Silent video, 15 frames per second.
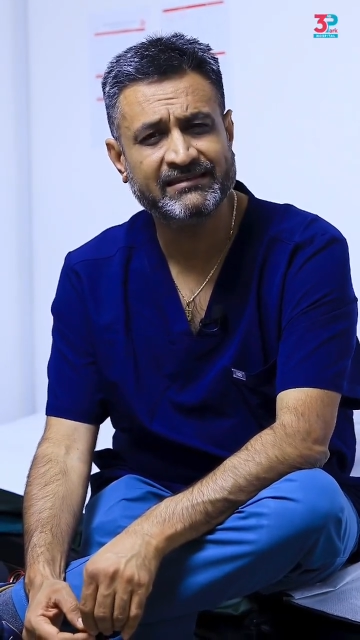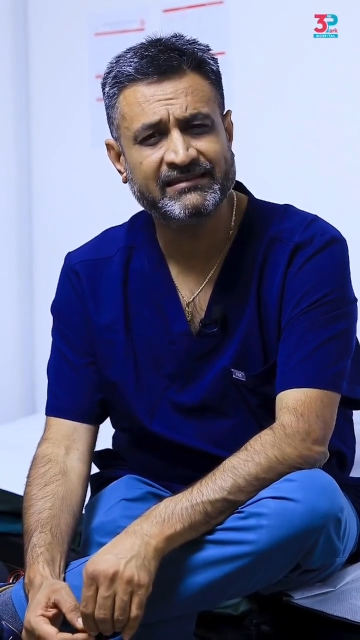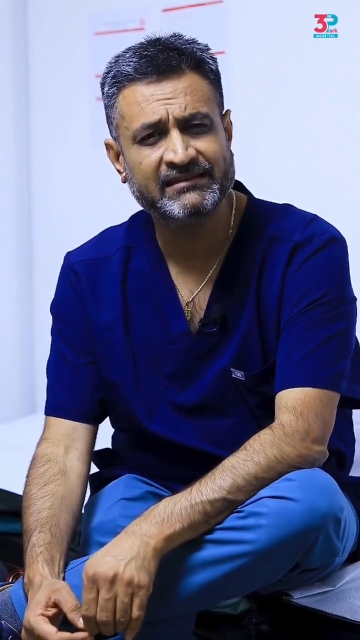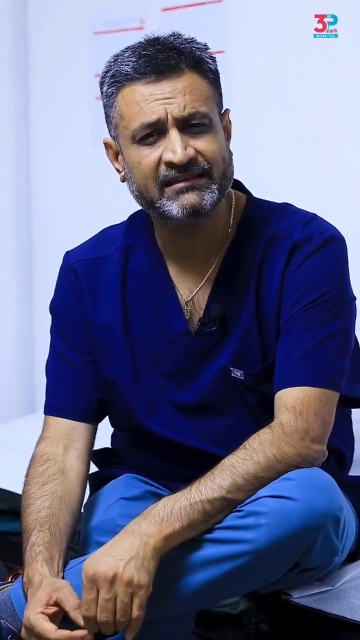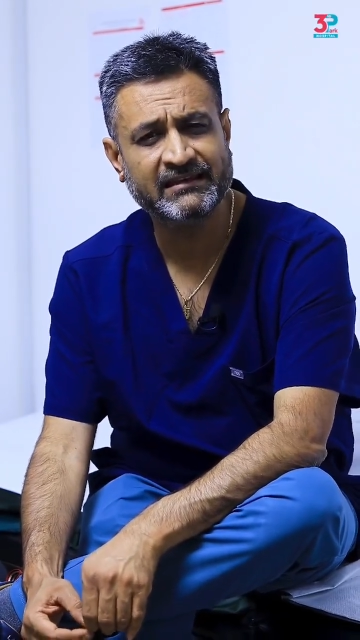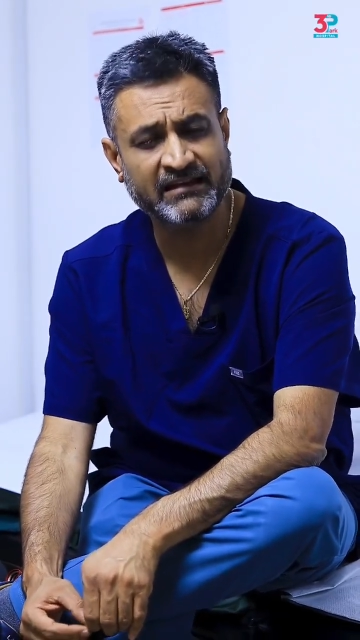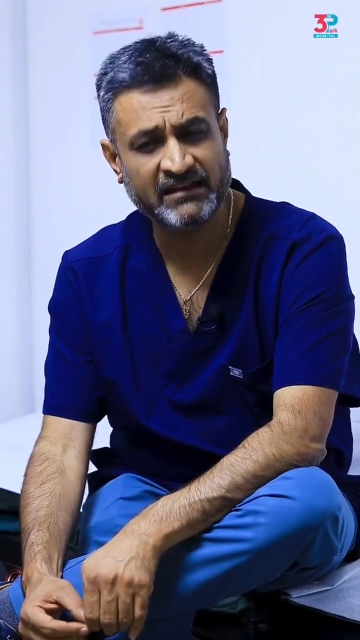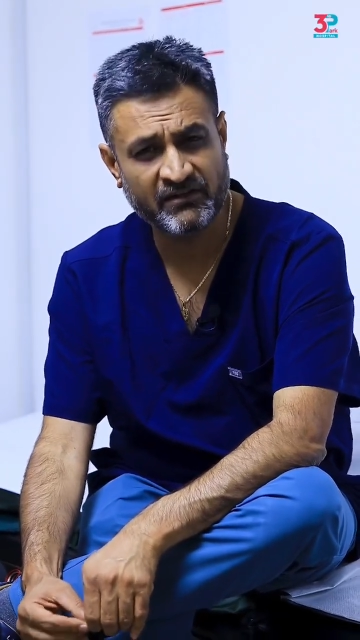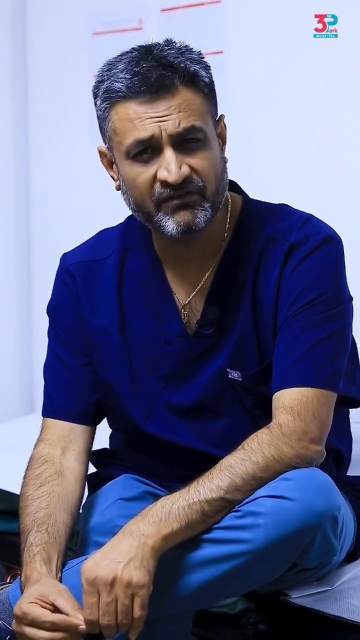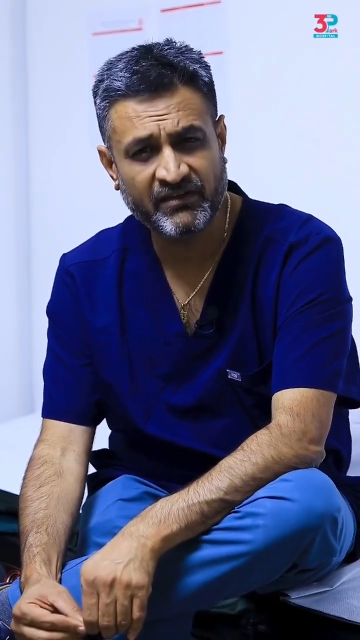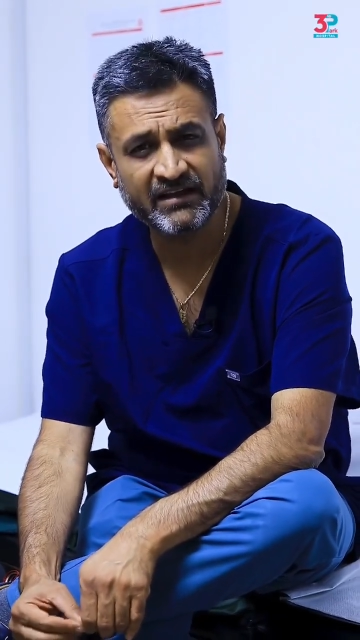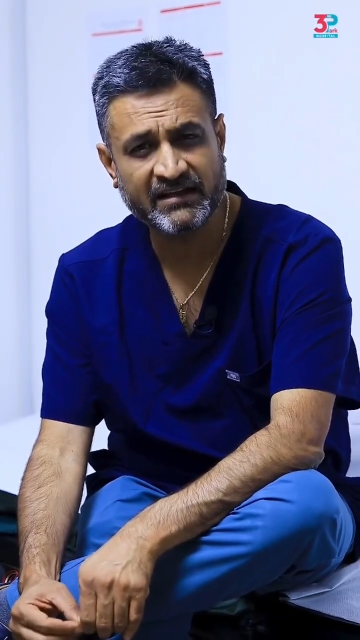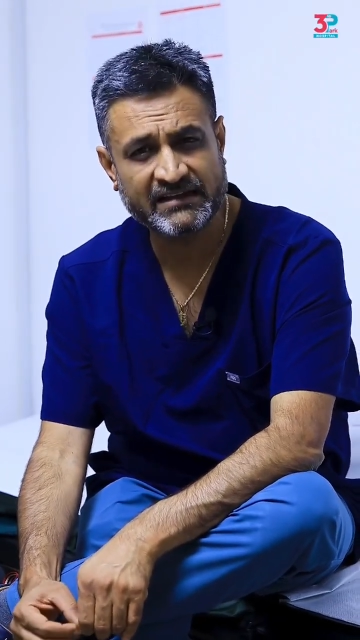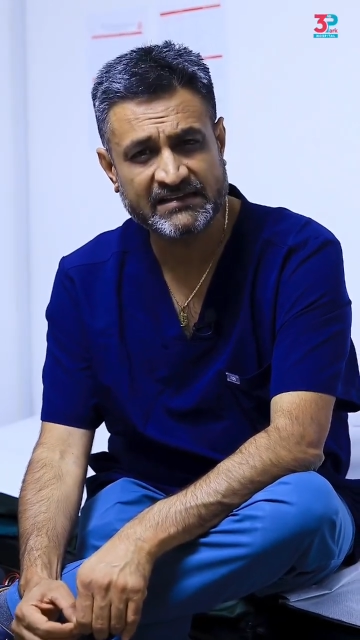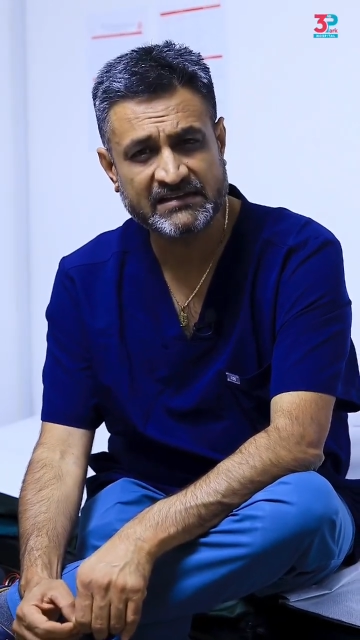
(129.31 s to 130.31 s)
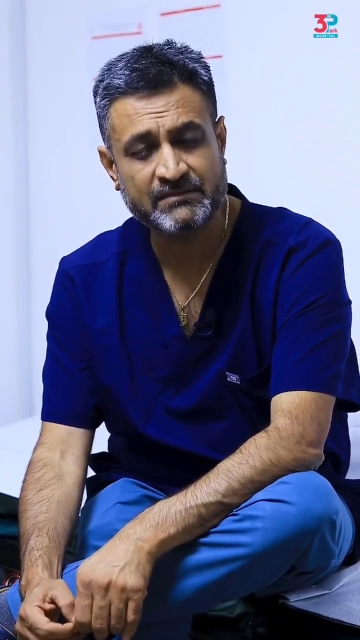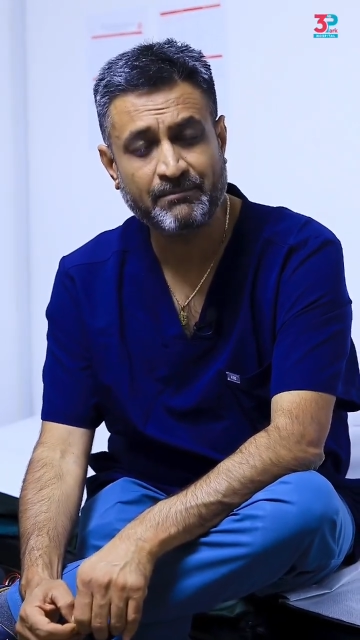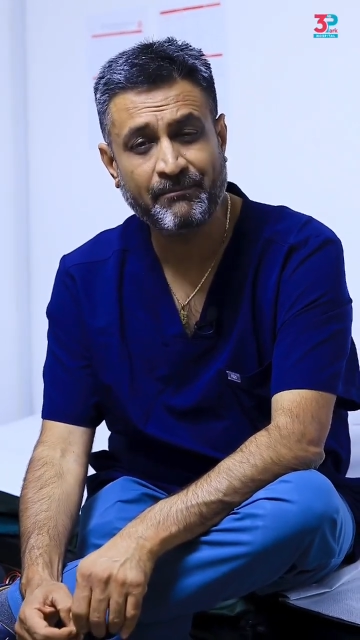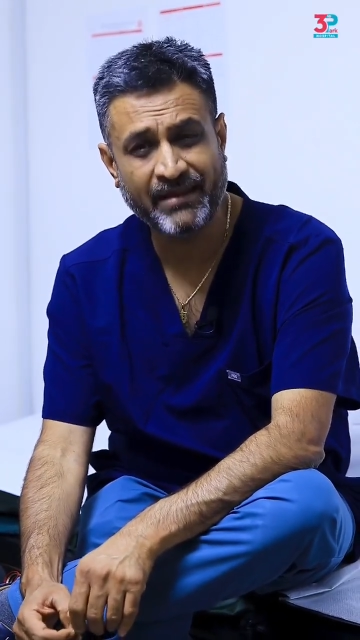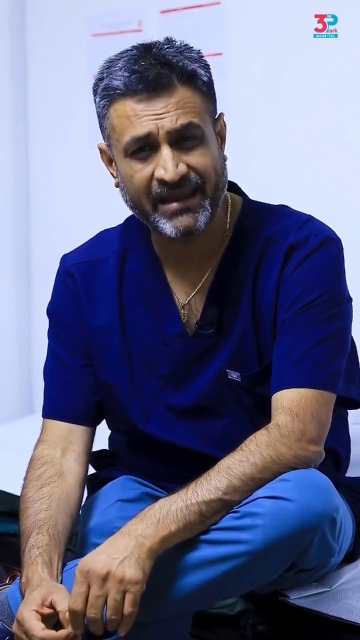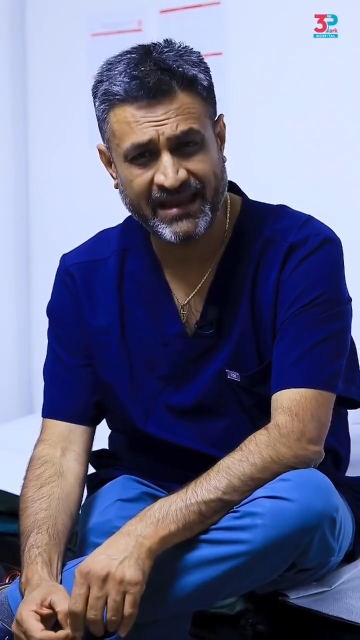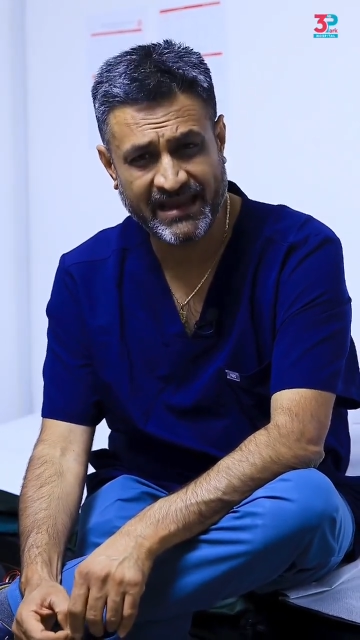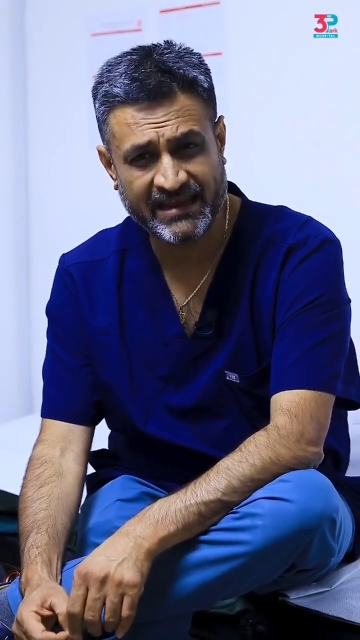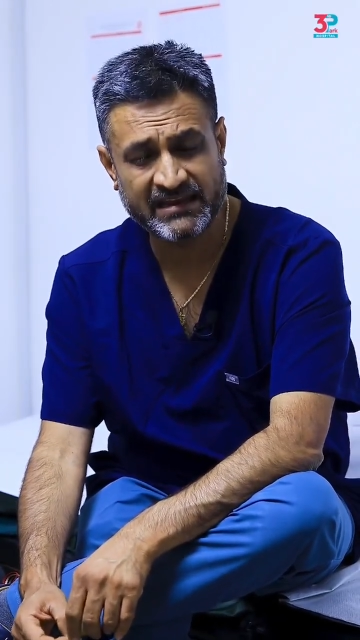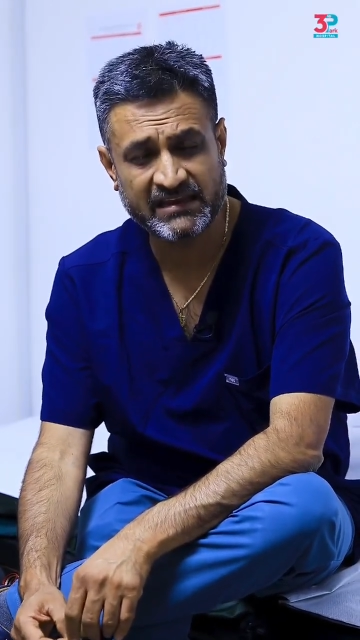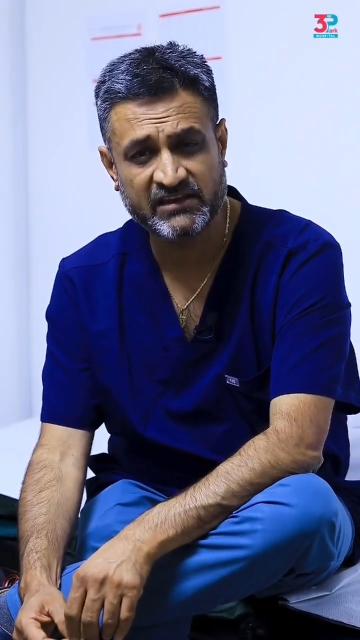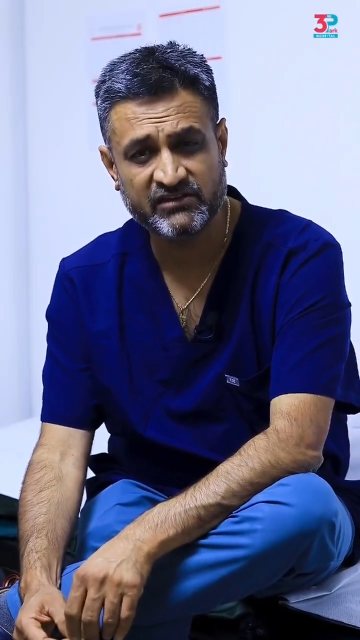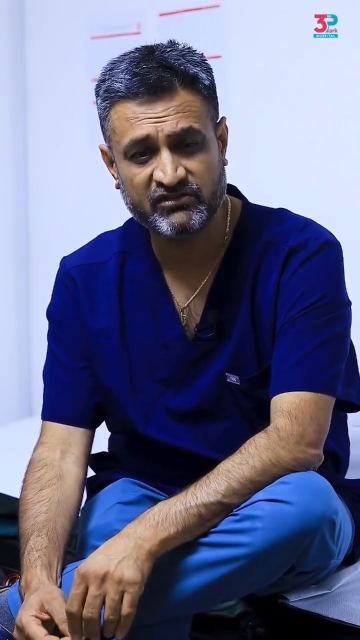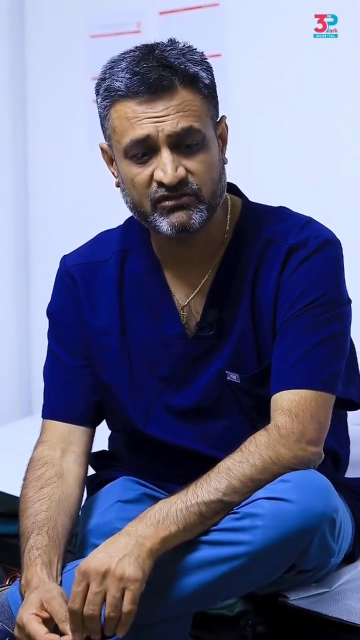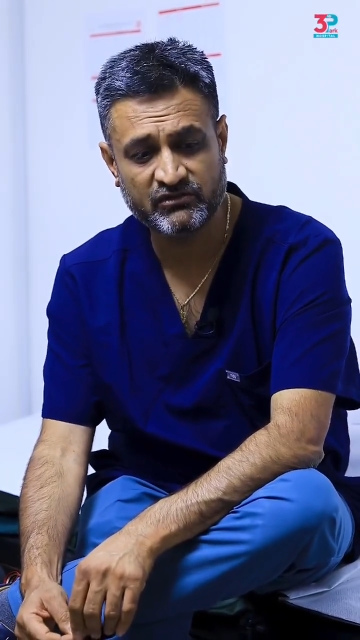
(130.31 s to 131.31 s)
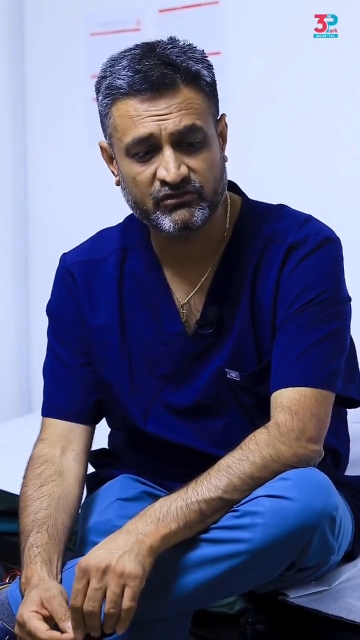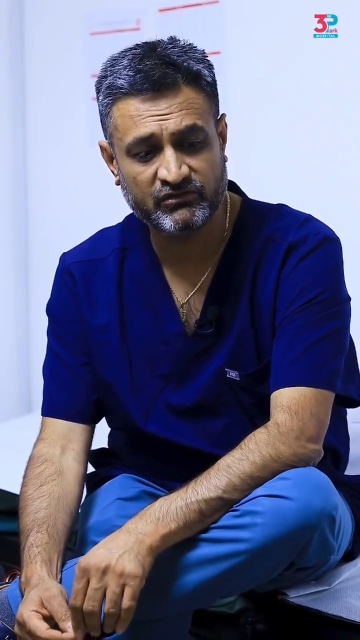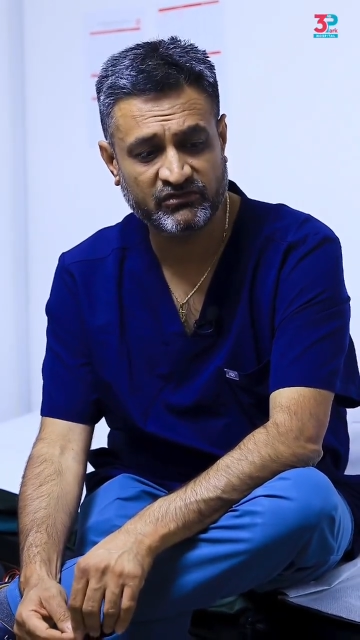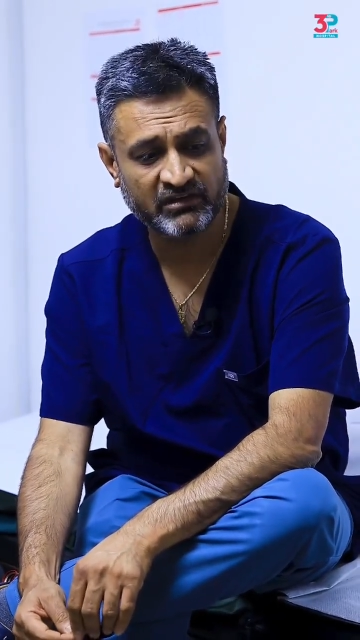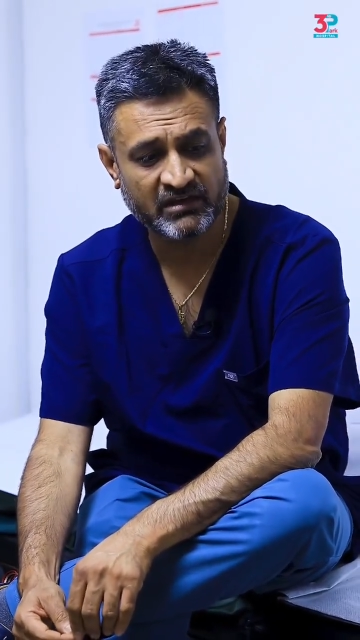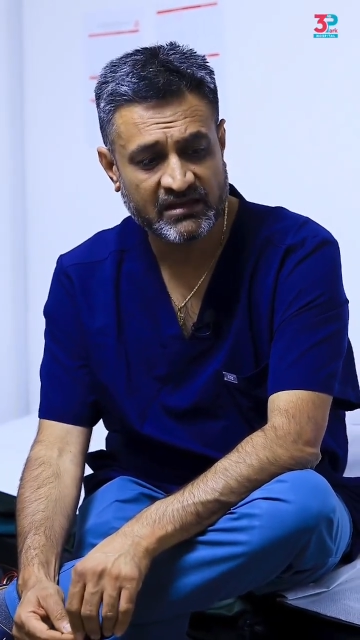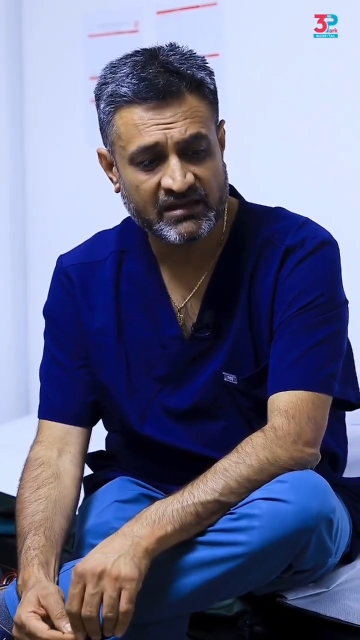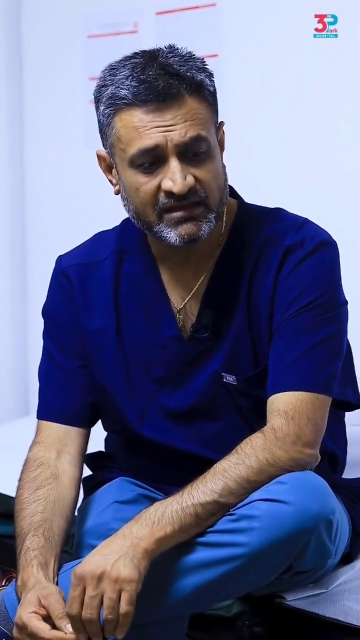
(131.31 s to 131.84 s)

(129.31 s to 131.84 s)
significant pain issues,